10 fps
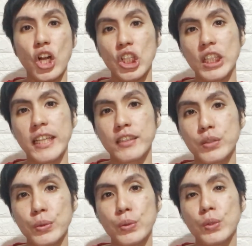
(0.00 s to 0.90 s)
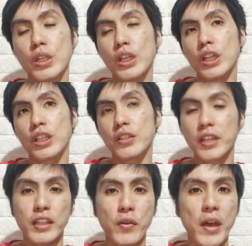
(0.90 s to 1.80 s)
online. So
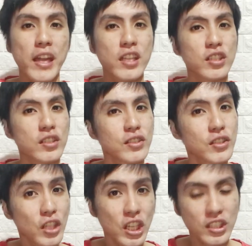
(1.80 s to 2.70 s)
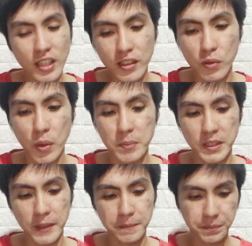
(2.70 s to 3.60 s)
you can go ahead and just check their
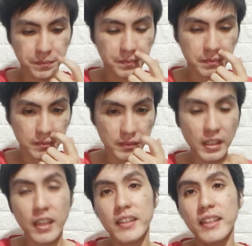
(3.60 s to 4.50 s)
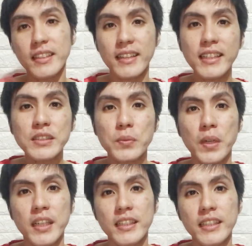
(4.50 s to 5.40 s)
website. And then the next
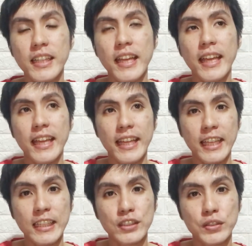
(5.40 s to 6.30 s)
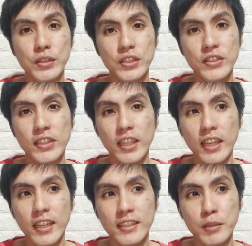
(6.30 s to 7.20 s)
one is dun
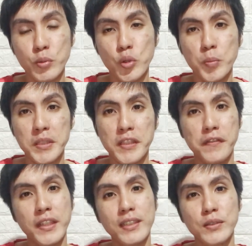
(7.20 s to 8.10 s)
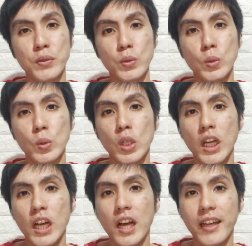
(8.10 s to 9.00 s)
sa Cebu Pacific. So
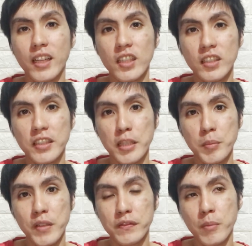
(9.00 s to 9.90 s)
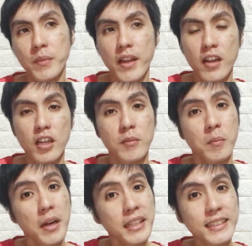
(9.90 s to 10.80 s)
I got an email from their
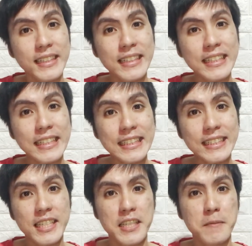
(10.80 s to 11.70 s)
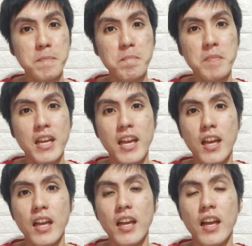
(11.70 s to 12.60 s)
marketing team,
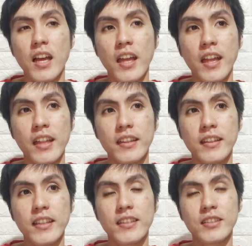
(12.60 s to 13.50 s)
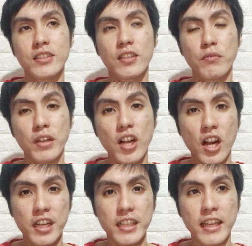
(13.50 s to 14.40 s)
and it's
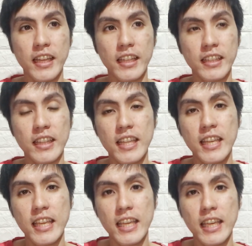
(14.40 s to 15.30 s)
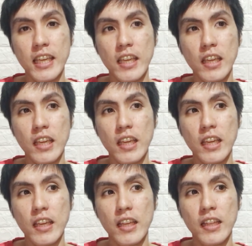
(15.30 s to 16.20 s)
regarding
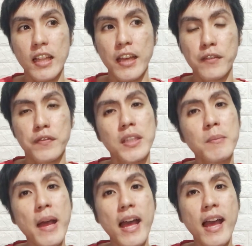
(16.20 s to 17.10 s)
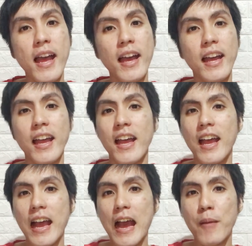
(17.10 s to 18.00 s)
the like feedback
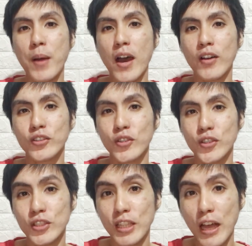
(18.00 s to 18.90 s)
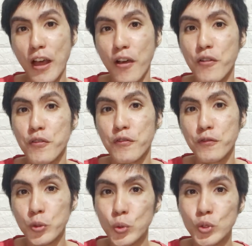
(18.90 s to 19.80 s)
about dun sa
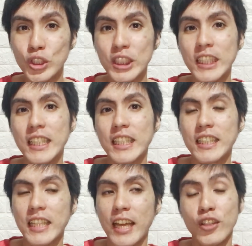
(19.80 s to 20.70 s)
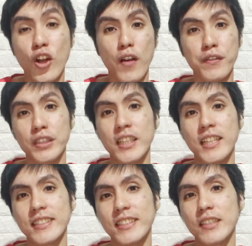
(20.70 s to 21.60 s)
food na in-offer
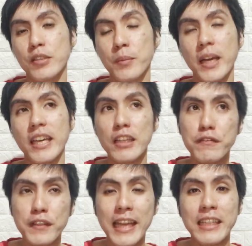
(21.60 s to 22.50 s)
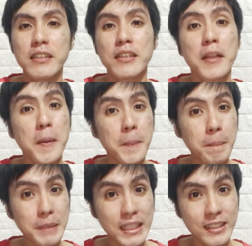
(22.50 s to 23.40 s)
nila, yung mga in-flight
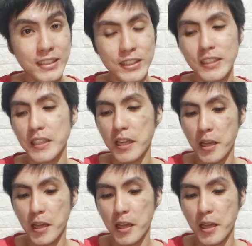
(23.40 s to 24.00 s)
meals.